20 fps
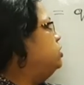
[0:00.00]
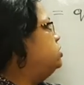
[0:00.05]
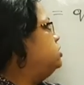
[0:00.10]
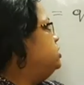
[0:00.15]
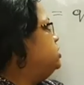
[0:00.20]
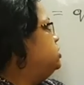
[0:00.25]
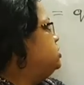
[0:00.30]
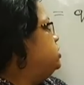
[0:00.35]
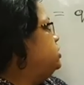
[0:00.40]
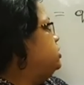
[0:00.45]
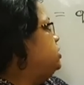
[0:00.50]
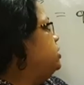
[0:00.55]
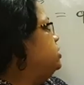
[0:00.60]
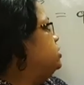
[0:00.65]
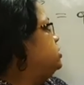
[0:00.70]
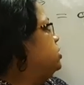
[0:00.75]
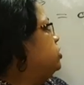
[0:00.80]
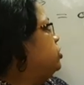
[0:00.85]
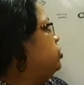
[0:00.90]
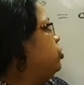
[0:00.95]
since it is
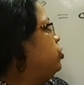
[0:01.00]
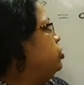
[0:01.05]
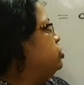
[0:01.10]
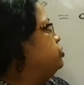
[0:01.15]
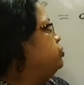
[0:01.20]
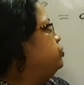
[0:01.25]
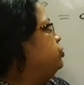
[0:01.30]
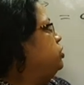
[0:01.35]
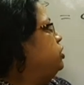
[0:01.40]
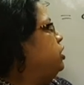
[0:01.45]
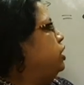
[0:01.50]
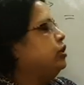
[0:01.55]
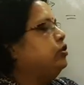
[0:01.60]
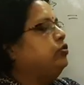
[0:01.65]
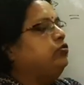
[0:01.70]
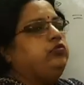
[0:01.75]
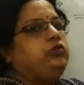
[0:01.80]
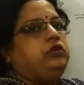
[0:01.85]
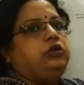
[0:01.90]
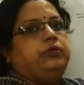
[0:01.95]
cross product,
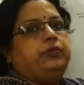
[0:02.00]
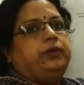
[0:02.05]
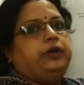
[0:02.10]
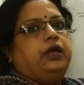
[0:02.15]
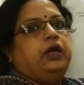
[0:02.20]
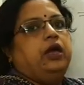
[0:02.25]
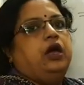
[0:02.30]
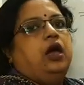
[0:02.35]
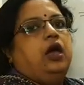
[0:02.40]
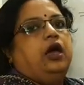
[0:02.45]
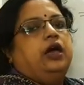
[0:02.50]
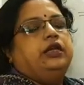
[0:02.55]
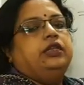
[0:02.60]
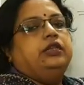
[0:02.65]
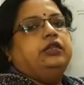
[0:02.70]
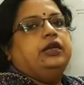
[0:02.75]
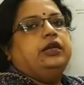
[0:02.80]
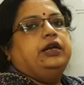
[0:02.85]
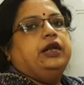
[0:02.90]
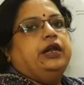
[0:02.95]
will be in
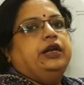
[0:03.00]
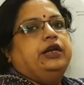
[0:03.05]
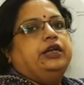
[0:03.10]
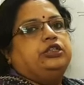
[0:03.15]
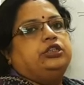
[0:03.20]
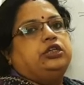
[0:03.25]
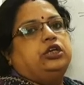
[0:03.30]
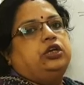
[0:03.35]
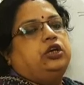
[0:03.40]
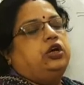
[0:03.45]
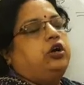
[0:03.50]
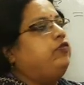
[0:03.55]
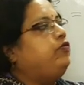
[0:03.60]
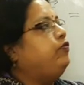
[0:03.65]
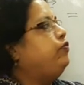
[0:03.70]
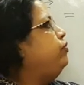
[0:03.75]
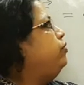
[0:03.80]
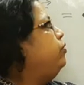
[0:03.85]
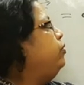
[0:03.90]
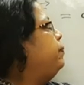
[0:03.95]
the direction of
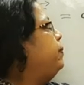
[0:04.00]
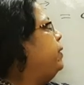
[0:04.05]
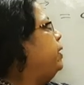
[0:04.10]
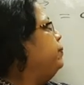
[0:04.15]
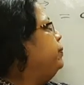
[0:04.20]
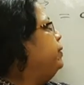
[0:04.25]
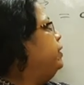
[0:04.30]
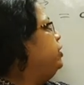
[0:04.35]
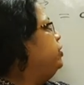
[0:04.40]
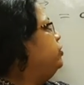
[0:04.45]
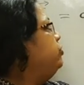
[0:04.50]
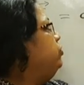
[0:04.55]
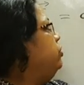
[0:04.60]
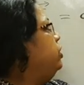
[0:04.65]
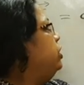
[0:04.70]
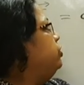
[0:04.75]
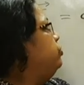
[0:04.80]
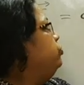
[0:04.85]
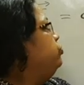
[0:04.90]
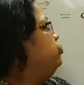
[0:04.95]

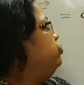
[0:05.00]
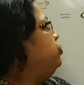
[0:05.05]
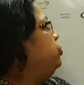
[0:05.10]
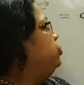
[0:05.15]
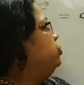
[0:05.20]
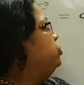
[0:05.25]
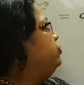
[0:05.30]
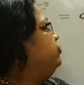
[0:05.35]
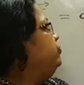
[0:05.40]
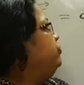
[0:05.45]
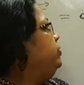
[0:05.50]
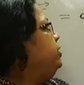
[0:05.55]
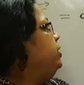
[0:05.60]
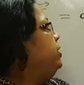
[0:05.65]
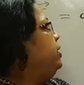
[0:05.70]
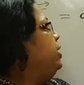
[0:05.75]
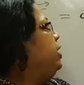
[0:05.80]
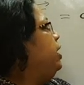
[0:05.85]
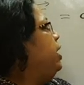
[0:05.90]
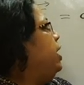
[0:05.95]
perpendicular to both
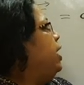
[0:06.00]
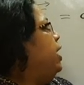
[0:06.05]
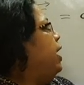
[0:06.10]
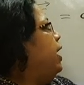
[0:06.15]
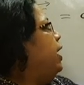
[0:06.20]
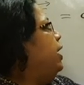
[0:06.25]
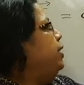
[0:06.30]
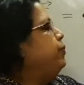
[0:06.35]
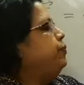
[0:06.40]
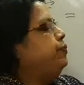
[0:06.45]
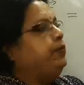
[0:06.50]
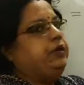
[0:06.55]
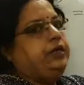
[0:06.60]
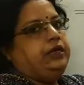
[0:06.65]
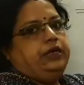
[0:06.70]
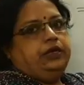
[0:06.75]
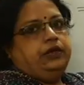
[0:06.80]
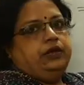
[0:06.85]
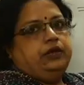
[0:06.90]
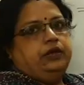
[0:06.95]
V and
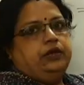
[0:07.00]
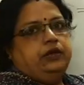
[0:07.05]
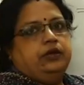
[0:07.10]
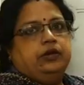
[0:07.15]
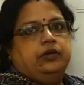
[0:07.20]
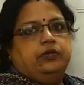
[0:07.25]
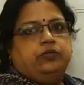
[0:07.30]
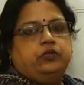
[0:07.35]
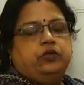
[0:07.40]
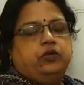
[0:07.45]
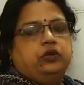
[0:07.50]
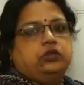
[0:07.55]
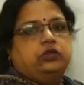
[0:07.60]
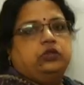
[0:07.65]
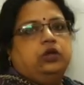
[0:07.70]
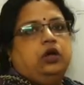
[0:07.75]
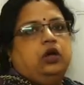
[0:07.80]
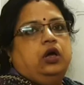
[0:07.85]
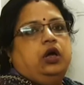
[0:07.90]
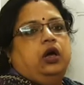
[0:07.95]
B, both
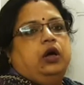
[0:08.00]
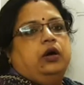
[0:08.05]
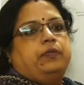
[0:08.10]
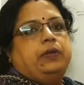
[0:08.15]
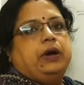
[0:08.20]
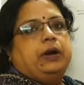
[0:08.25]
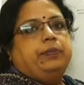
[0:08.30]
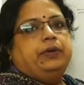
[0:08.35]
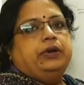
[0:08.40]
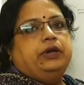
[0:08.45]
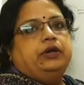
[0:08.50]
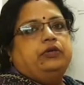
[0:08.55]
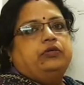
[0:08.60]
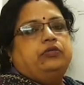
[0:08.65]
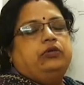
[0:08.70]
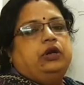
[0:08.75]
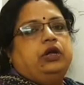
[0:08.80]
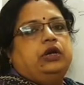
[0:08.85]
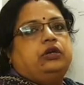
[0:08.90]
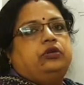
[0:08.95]

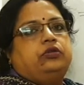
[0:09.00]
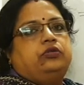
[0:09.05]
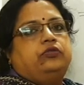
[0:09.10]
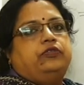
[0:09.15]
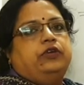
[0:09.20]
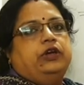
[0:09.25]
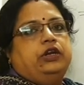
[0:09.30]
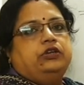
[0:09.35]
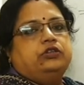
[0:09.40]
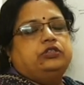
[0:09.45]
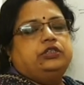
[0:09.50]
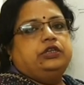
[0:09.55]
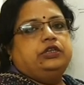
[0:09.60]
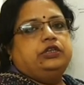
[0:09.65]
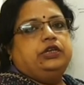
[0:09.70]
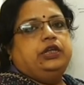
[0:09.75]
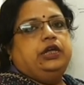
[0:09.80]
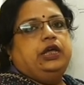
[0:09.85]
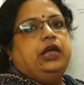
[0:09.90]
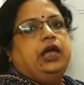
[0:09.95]
perpendicular to
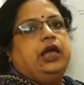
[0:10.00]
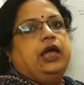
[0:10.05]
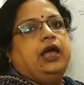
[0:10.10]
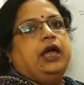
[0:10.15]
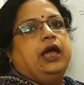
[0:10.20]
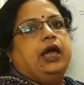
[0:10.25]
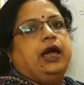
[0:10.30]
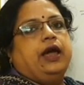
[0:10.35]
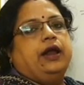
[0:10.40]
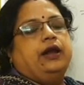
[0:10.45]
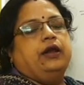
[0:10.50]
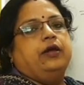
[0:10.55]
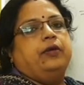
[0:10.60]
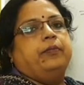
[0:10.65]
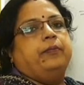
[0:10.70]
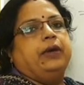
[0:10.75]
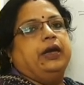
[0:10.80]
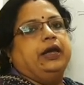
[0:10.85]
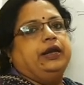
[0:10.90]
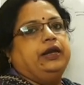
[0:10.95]
velocity and
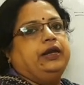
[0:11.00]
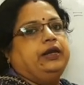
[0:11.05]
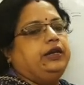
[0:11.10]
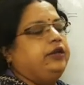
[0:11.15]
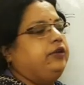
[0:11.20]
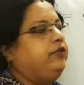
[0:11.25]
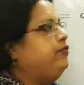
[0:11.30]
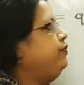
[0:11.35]
magnetic